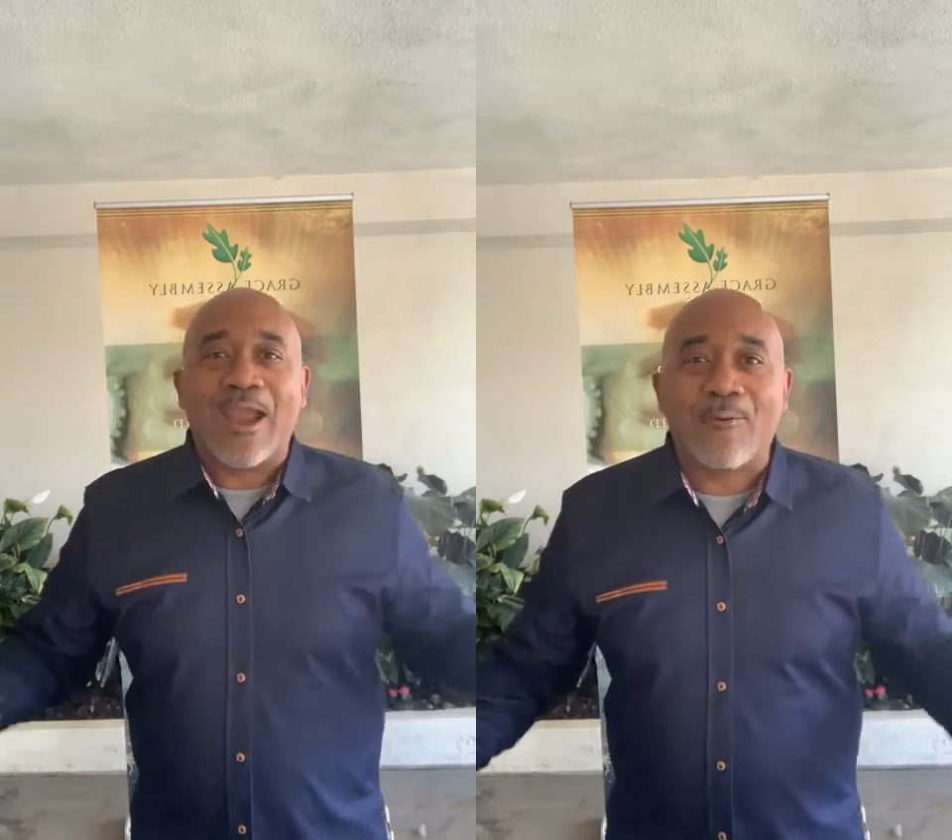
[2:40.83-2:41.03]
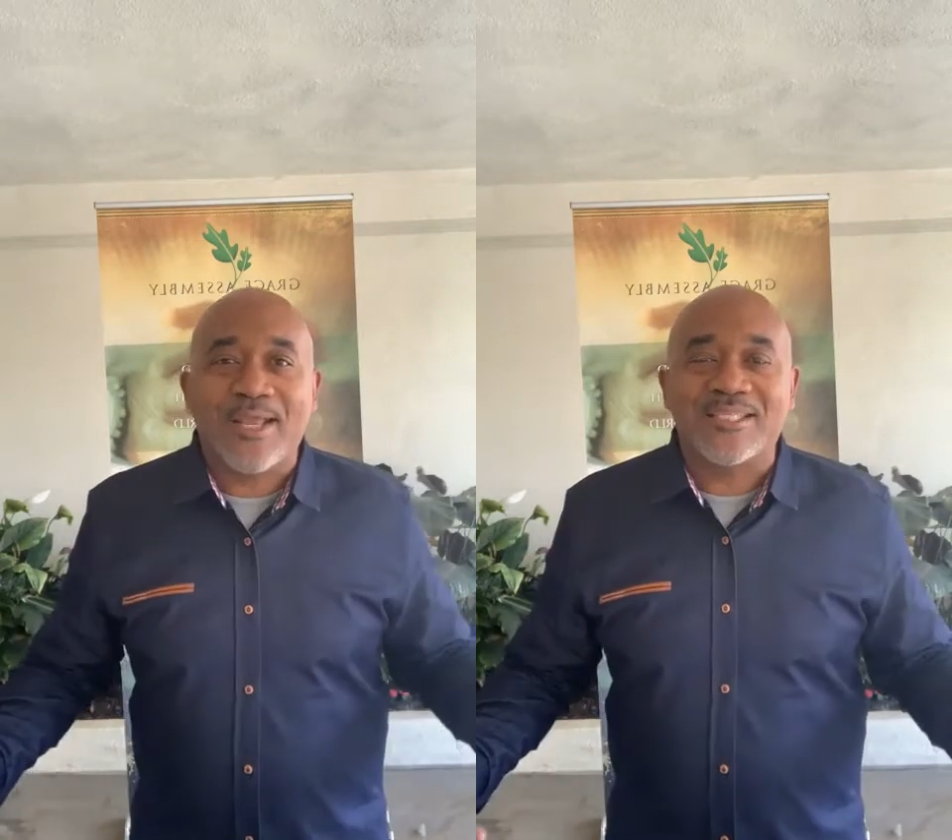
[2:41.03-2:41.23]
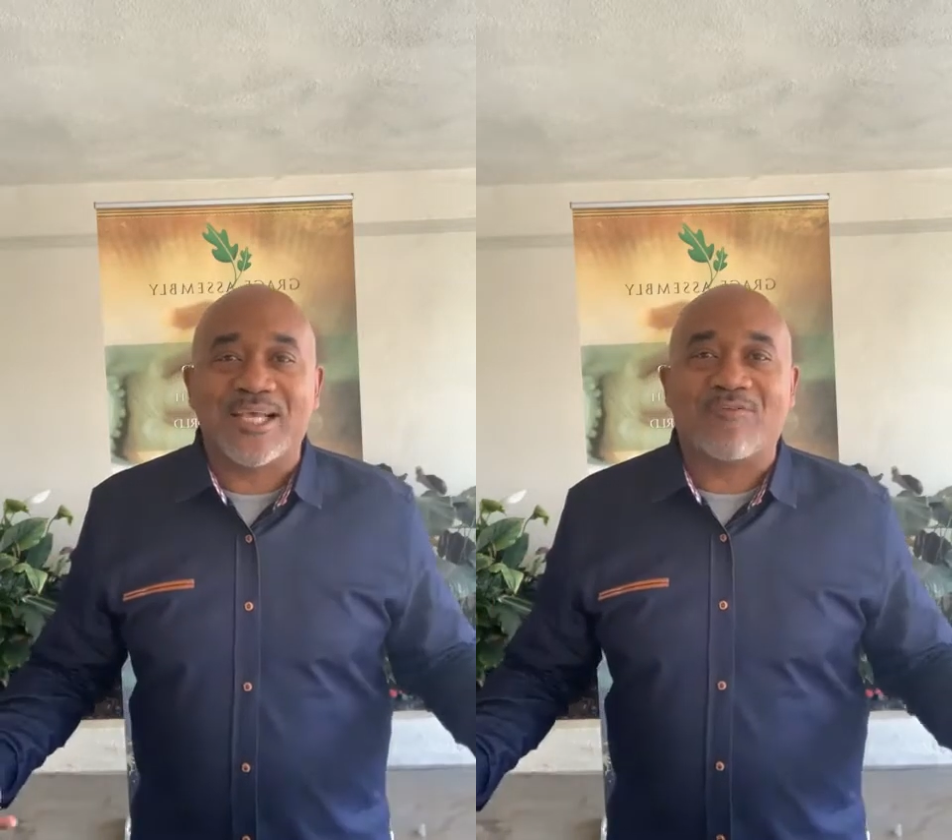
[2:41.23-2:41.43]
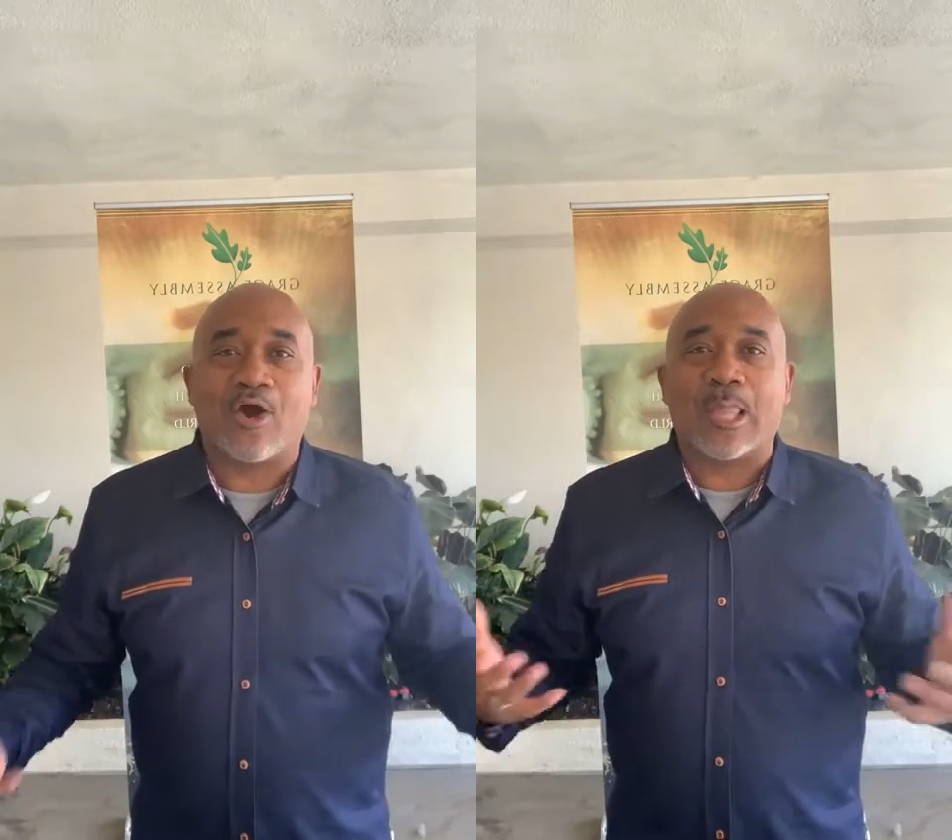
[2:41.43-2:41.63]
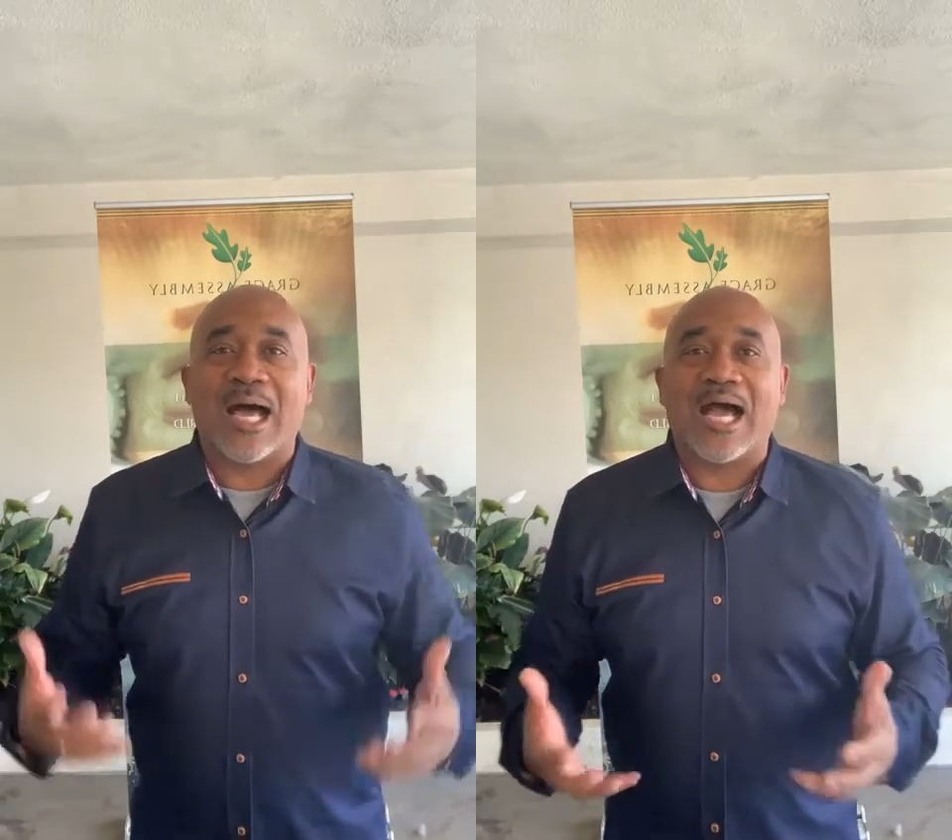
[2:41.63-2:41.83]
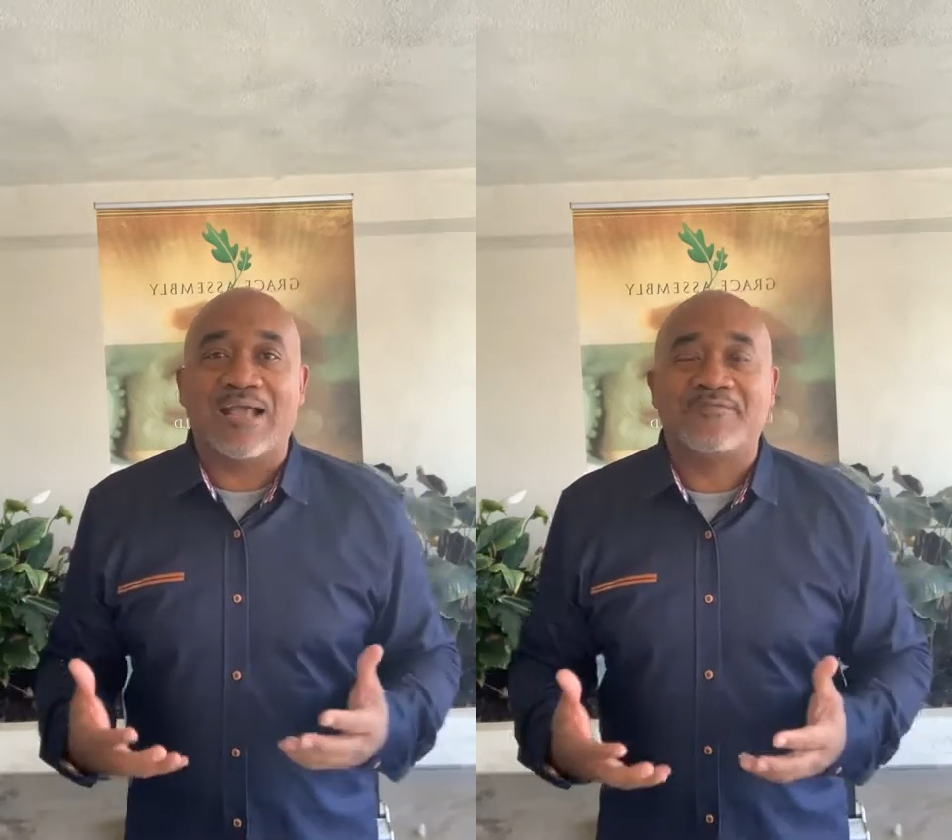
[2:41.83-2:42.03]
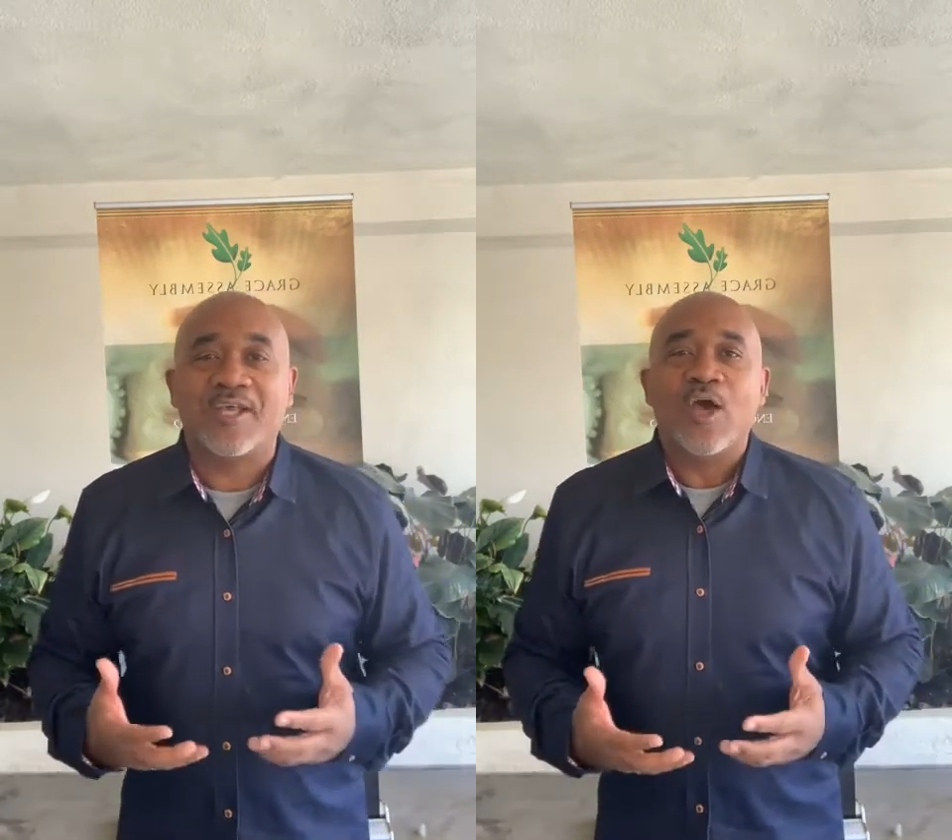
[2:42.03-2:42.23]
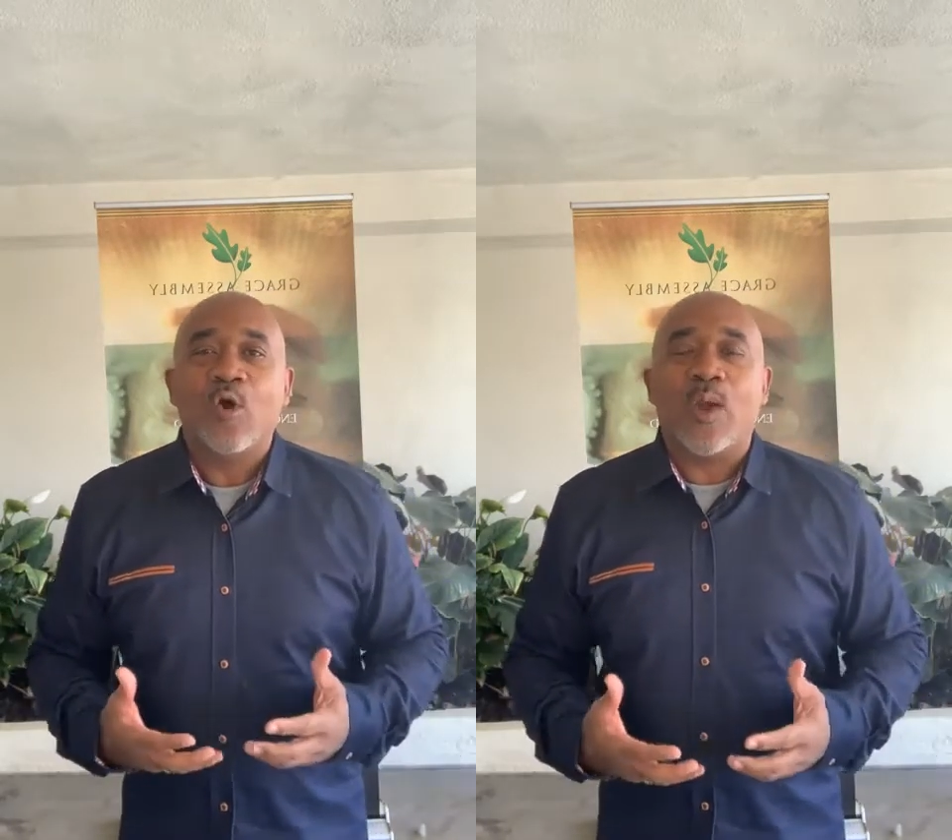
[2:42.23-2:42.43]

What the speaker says: areas of our lives